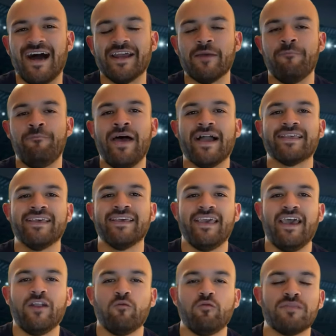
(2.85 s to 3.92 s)
I am back
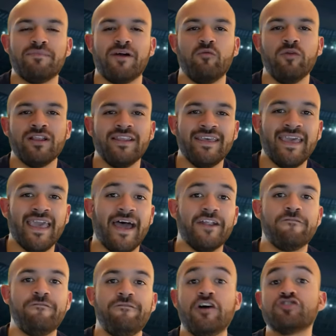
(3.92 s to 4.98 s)
again with my weekly
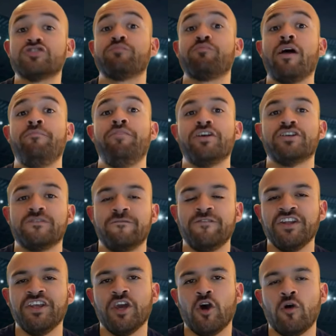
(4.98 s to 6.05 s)
NFL spread picks
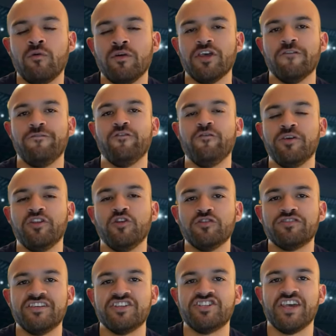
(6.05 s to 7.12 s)
video. If you've been new
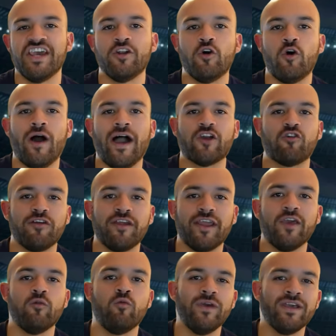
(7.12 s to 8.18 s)
to the channel, I
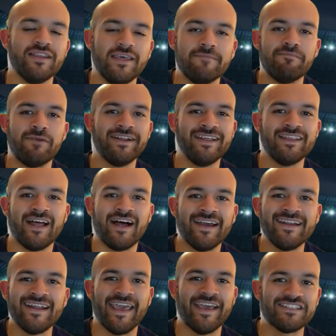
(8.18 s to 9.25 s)
create weekly money
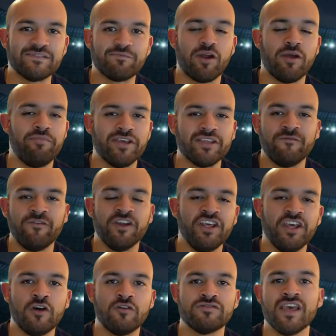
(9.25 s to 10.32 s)
line and spread pick
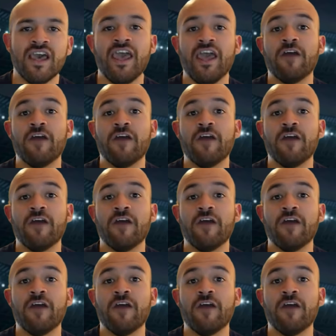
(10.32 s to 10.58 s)
videos.